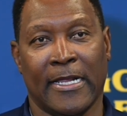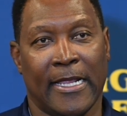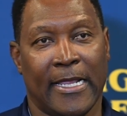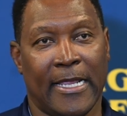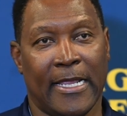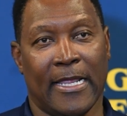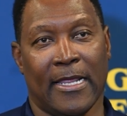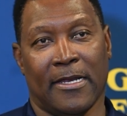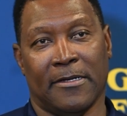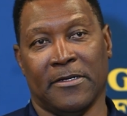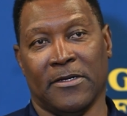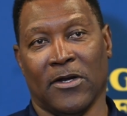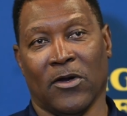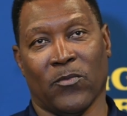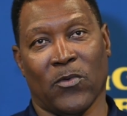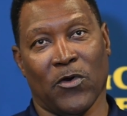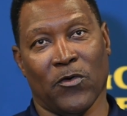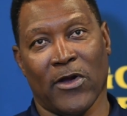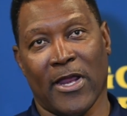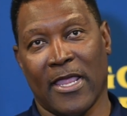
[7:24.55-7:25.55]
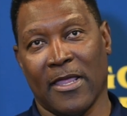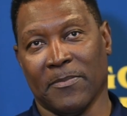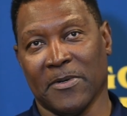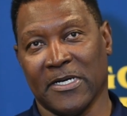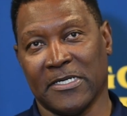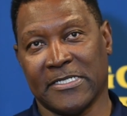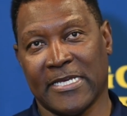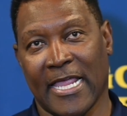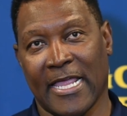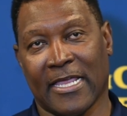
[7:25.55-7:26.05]
And, you know, we were
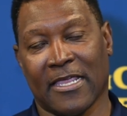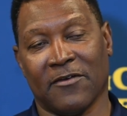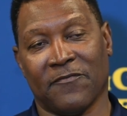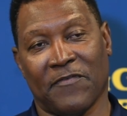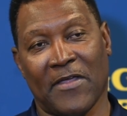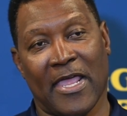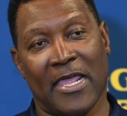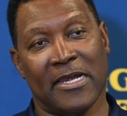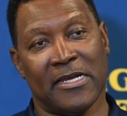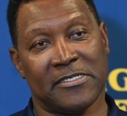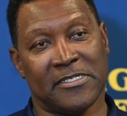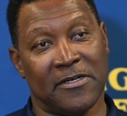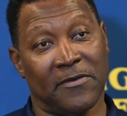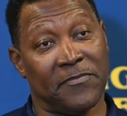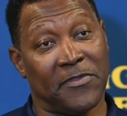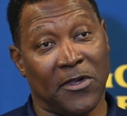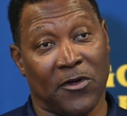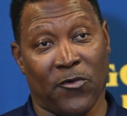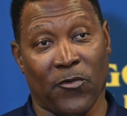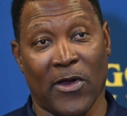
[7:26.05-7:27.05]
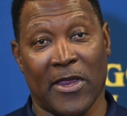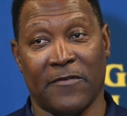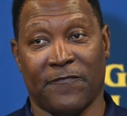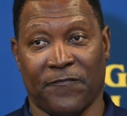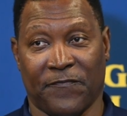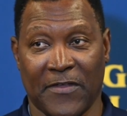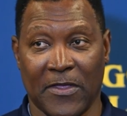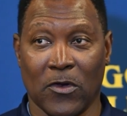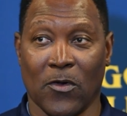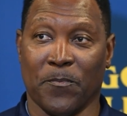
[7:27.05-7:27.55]
able to take advantage of the great
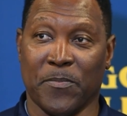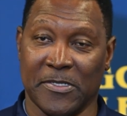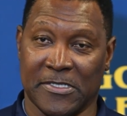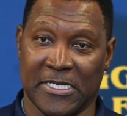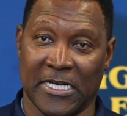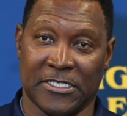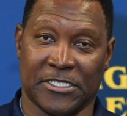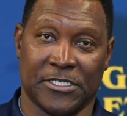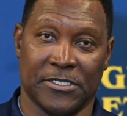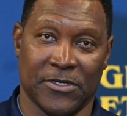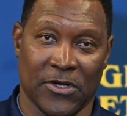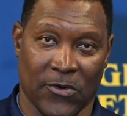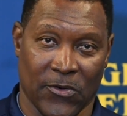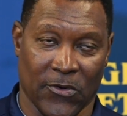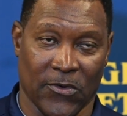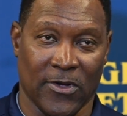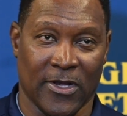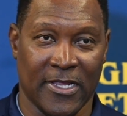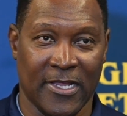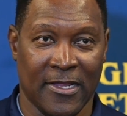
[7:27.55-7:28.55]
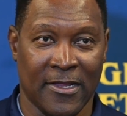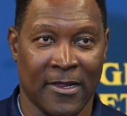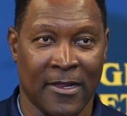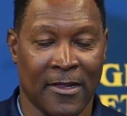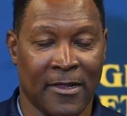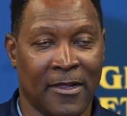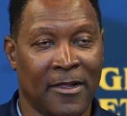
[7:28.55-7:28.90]
field position early,